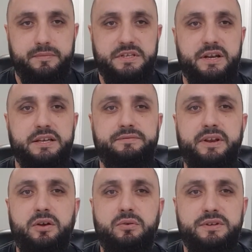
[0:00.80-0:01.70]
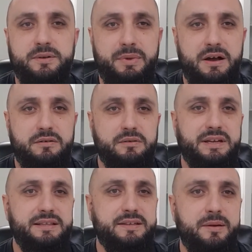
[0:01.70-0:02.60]
Today's video is about
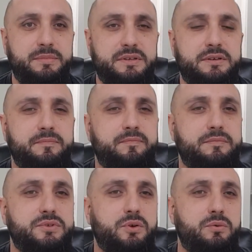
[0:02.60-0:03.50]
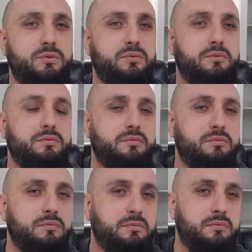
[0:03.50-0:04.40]
contempt. So
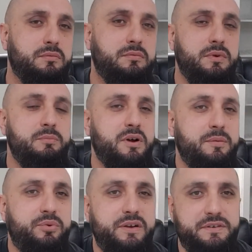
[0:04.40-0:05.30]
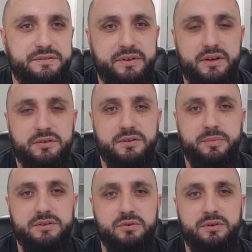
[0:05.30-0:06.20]
in my previous videos, I've
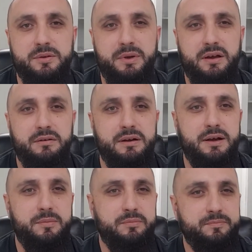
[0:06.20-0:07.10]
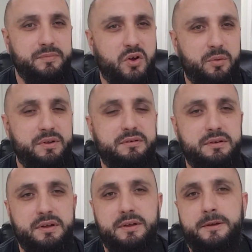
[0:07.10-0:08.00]
been talking about common
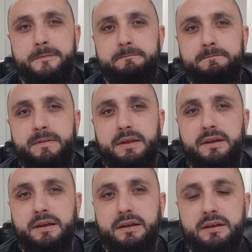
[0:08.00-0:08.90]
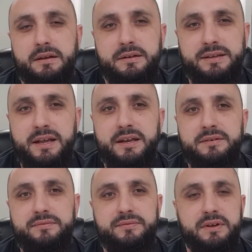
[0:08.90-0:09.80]

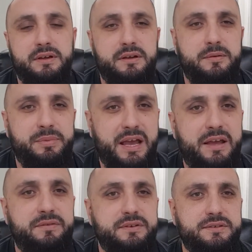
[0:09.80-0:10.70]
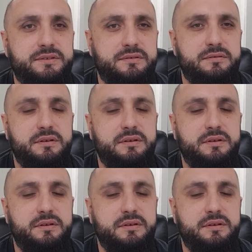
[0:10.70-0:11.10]
negative behaviors